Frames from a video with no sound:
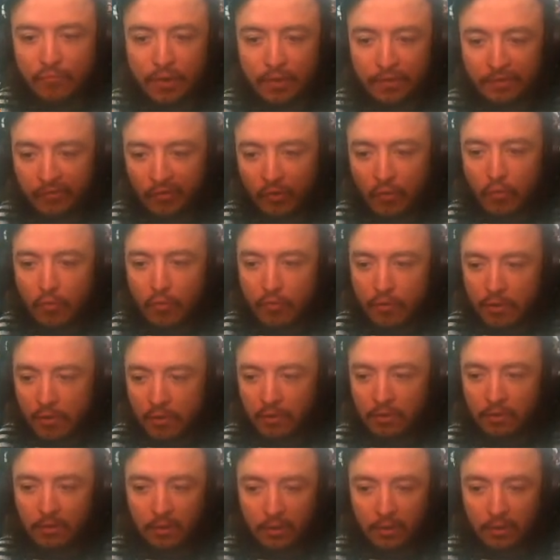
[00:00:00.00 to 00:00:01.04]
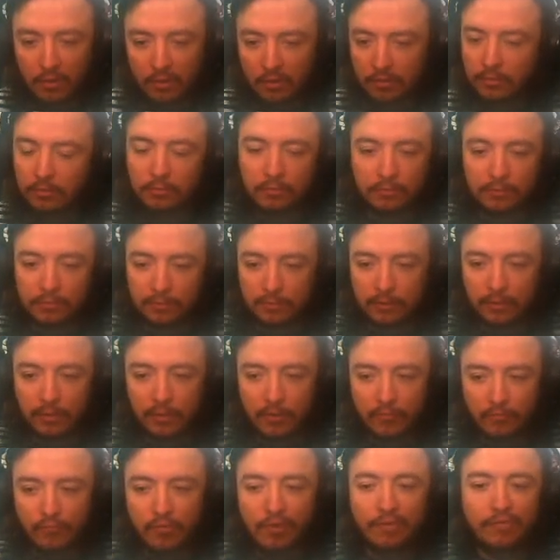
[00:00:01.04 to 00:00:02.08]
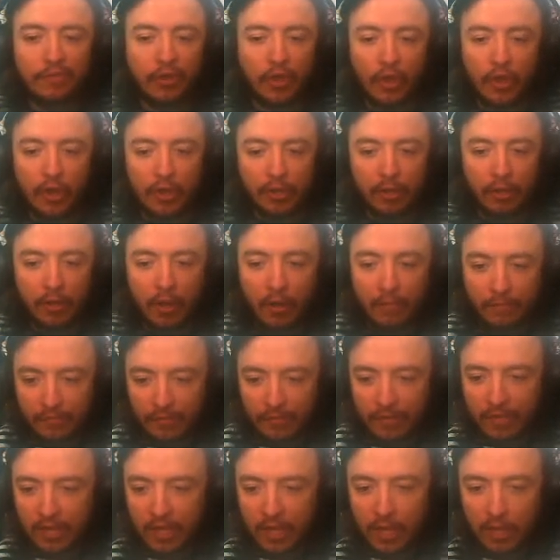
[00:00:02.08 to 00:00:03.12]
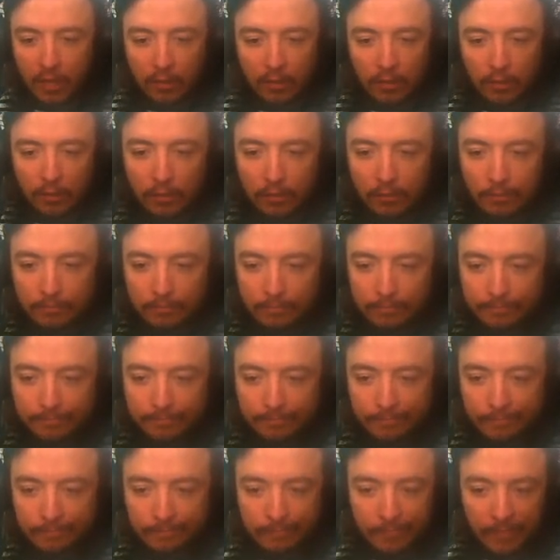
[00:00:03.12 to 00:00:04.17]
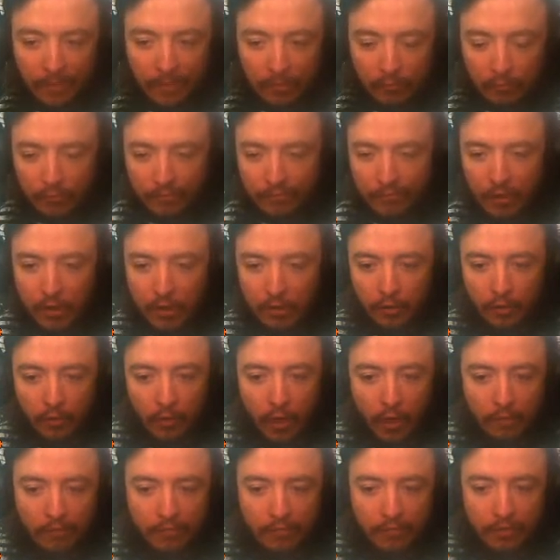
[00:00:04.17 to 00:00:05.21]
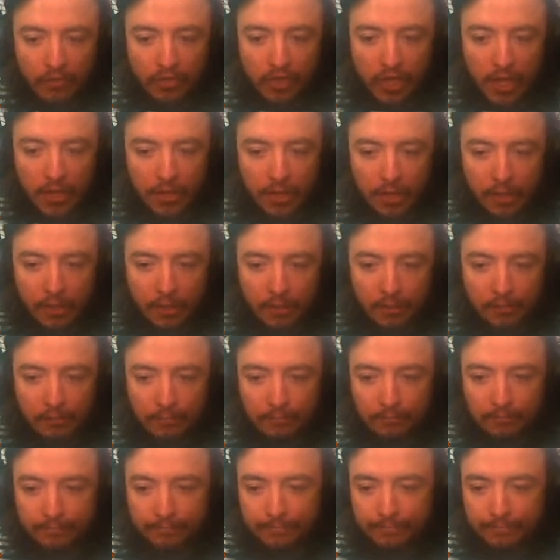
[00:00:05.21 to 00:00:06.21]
Returnal. Returnal of the King. Returnal of the Jedi.